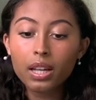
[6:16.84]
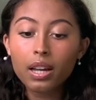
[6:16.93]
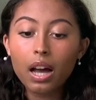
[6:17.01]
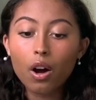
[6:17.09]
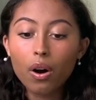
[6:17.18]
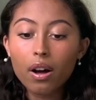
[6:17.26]

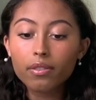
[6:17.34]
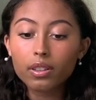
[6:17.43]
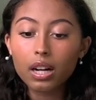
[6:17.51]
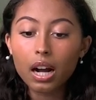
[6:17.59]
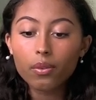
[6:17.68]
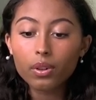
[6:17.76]
However,
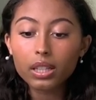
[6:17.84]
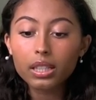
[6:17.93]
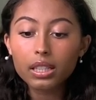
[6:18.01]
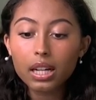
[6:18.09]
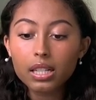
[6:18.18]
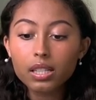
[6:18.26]
I
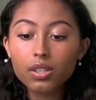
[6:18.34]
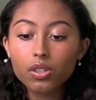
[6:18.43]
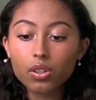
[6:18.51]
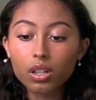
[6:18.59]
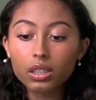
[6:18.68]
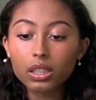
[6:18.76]
recognize that
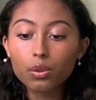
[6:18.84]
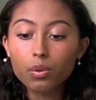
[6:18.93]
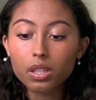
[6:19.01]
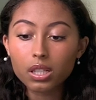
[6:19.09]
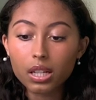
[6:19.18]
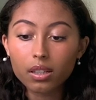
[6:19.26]
struggling with
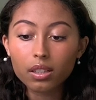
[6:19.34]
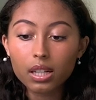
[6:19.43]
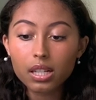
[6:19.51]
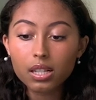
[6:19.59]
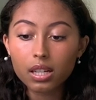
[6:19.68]
standardized